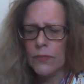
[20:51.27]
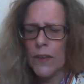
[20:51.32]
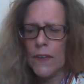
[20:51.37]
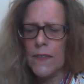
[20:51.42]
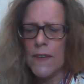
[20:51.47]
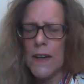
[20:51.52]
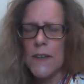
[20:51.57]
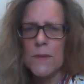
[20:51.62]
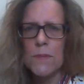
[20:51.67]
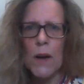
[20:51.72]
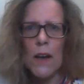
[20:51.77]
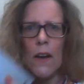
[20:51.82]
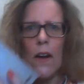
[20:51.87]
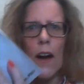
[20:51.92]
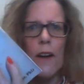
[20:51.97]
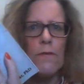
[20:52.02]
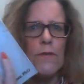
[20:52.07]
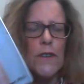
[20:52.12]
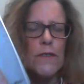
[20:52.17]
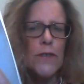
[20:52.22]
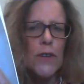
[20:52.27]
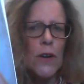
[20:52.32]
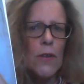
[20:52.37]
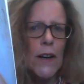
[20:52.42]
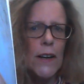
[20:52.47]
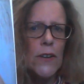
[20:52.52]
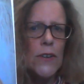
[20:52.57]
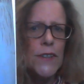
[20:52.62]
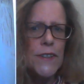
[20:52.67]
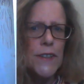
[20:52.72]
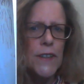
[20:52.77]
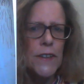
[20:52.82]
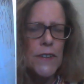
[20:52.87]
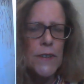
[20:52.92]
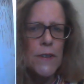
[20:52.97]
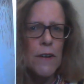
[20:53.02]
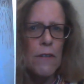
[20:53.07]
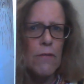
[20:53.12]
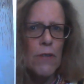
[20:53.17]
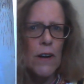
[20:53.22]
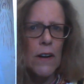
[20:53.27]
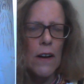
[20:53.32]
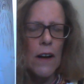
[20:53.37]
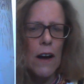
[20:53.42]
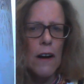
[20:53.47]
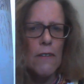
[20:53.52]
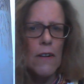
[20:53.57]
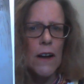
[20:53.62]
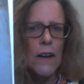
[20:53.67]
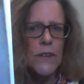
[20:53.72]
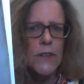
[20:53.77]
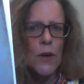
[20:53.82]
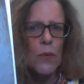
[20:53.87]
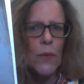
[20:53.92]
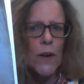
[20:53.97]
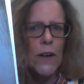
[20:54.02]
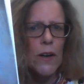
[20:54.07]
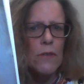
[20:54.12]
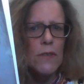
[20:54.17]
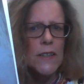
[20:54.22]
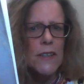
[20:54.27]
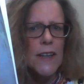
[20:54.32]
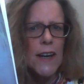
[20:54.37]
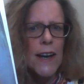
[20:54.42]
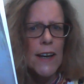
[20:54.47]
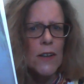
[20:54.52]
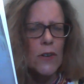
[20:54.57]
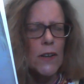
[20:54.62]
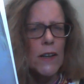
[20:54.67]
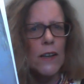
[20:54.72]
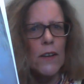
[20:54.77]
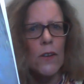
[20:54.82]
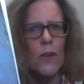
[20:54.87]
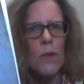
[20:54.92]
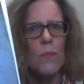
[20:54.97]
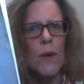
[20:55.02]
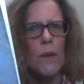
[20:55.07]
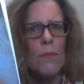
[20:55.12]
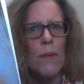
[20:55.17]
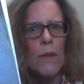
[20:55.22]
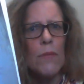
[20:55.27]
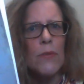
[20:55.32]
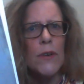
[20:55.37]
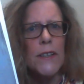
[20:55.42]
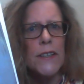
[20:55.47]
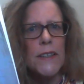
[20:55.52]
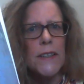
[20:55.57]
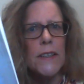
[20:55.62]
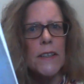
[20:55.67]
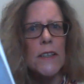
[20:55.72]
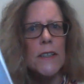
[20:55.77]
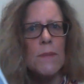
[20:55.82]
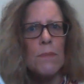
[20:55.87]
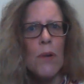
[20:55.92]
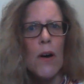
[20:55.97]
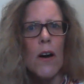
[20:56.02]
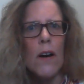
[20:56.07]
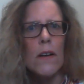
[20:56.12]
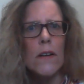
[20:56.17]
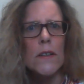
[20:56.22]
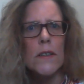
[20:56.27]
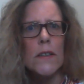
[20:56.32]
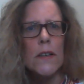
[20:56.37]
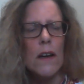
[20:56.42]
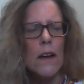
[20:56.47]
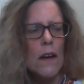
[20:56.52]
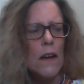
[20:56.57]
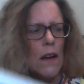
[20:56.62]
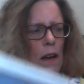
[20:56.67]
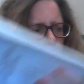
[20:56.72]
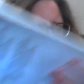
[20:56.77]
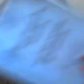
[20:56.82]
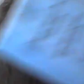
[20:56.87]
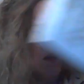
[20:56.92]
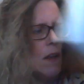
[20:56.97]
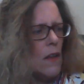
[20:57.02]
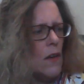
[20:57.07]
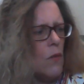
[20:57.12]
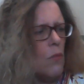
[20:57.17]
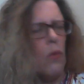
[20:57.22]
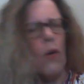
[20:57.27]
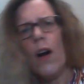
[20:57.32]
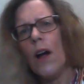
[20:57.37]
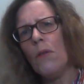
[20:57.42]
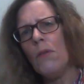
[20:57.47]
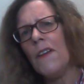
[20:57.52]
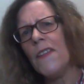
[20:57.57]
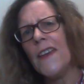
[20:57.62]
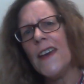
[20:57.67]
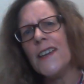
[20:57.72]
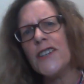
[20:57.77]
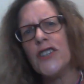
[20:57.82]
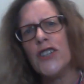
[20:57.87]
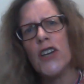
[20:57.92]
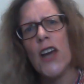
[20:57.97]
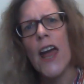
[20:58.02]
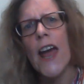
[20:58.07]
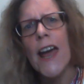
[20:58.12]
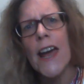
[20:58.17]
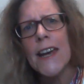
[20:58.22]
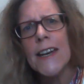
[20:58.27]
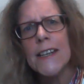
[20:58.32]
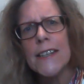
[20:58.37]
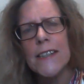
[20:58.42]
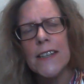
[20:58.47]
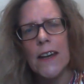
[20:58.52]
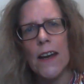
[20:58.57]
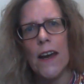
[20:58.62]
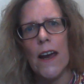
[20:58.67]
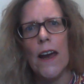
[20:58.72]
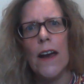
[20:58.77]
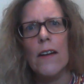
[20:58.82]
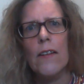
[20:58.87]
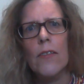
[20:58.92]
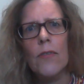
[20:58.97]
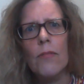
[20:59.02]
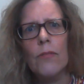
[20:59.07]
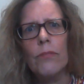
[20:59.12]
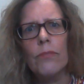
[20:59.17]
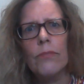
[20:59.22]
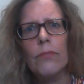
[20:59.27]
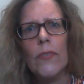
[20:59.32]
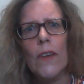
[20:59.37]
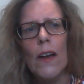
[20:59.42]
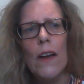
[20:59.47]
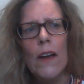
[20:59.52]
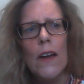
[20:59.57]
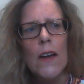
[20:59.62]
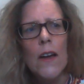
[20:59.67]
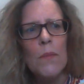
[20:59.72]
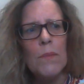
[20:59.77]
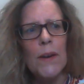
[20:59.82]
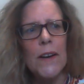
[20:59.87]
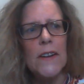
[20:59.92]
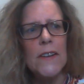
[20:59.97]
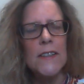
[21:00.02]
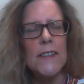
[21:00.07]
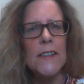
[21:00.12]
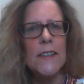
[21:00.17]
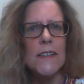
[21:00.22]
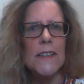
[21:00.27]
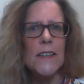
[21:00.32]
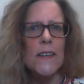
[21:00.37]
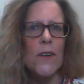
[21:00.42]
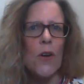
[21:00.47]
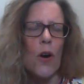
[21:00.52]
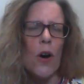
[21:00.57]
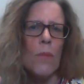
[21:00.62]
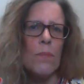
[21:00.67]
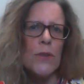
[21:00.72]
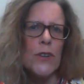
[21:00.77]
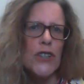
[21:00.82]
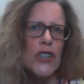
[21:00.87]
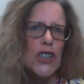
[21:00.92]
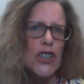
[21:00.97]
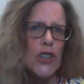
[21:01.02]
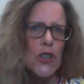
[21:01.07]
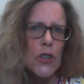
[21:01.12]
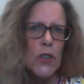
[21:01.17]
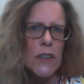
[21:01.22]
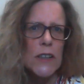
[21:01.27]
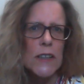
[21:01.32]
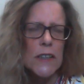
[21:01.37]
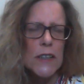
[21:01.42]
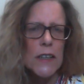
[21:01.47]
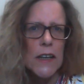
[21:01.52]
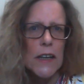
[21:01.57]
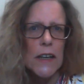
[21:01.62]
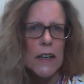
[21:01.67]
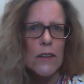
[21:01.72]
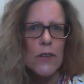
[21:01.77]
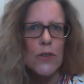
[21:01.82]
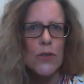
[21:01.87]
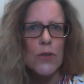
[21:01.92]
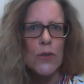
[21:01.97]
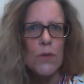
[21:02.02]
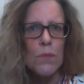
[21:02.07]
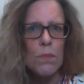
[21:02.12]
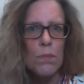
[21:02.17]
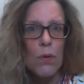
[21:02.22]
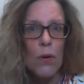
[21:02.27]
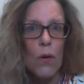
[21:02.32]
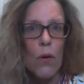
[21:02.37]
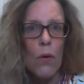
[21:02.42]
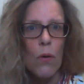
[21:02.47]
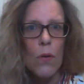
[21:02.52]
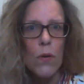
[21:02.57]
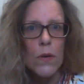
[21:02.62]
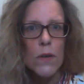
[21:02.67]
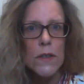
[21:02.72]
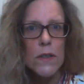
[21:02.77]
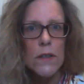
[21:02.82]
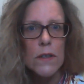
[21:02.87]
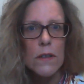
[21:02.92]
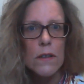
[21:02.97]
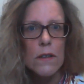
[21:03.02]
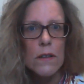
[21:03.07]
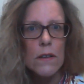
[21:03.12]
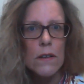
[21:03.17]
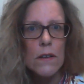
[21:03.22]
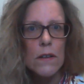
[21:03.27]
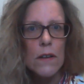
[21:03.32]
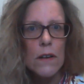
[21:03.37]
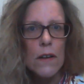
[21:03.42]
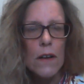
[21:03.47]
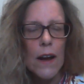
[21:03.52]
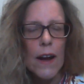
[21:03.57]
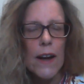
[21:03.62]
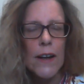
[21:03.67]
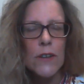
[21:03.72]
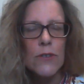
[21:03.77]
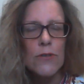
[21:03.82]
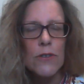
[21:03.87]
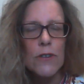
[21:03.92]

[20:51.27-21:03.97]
There's my life review. I use it as a front cover. So when I was there looking at all my memories in this box, why were there chairs there? Because it's an opportunity to pause and